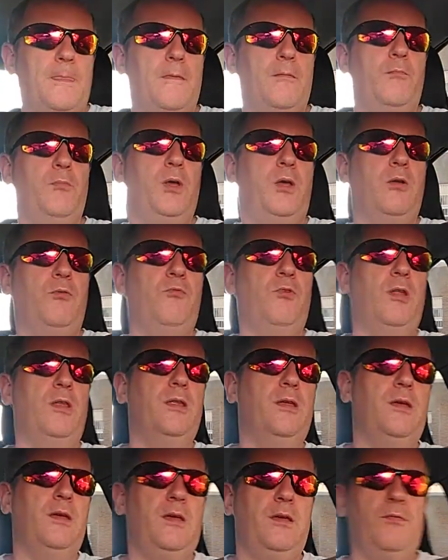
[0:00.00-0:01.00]
We could run
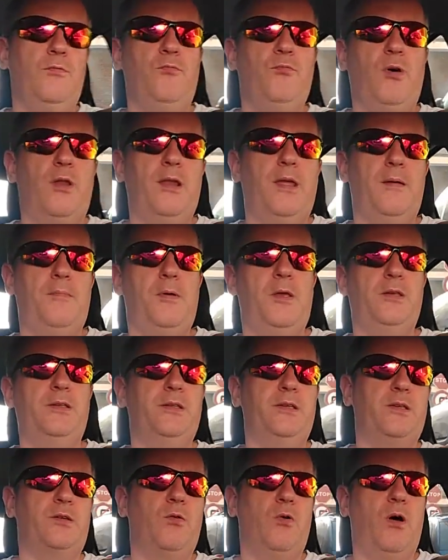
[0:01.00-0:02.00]
their
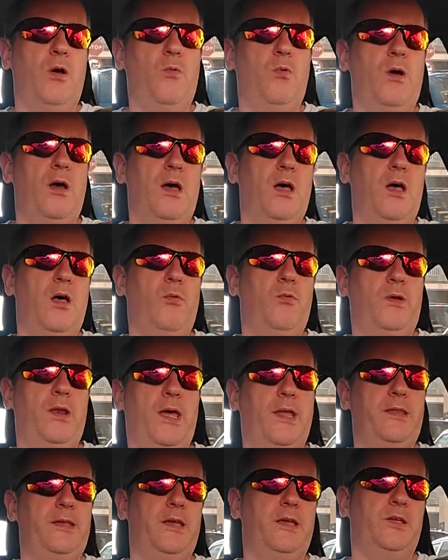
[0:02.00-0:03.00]
business quite well. We'd
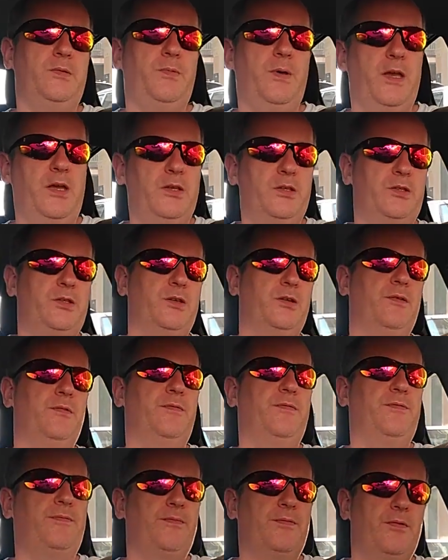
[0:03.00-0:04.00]
had the experience of
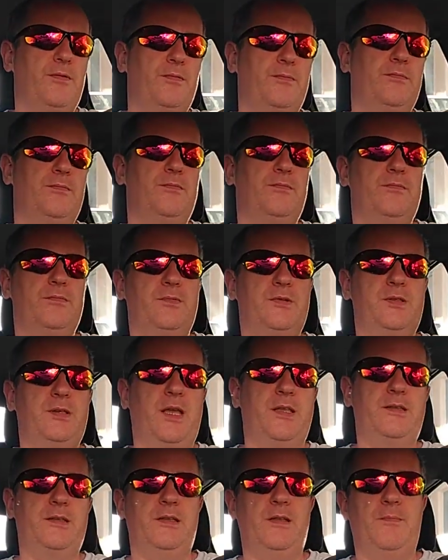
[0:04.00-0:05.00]

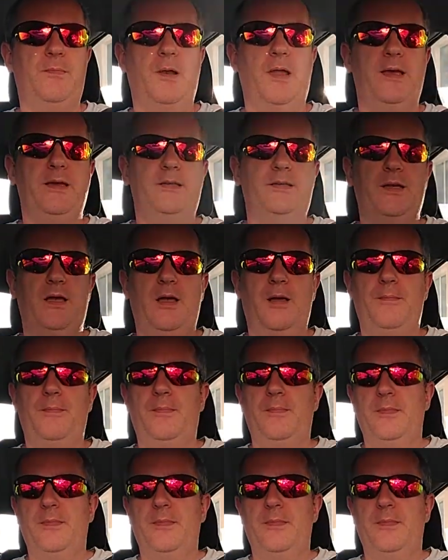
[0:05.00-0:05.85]
setting the place up.